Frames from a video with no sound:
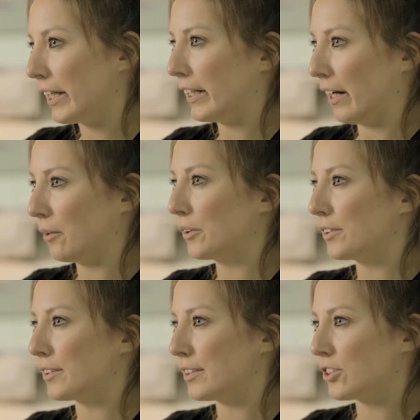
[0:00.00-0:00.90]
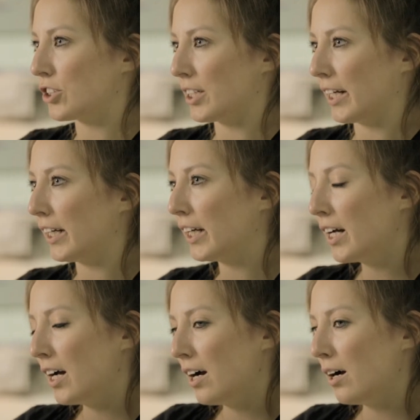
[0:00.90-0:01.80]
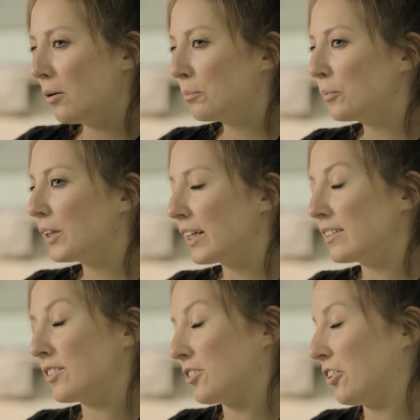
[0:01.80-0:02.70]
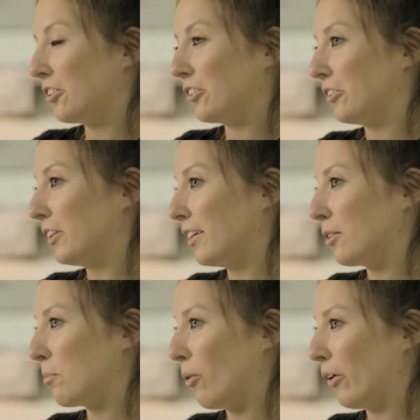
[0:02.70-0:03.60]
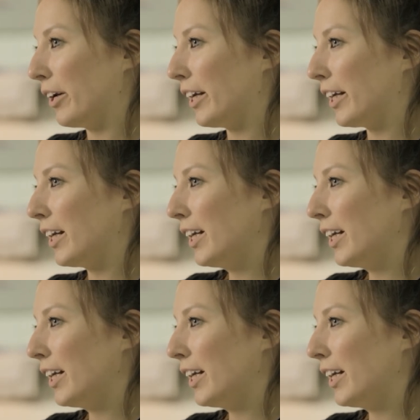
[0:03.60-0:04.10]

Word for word: eight hours each day. Um, we like to start early in the morning,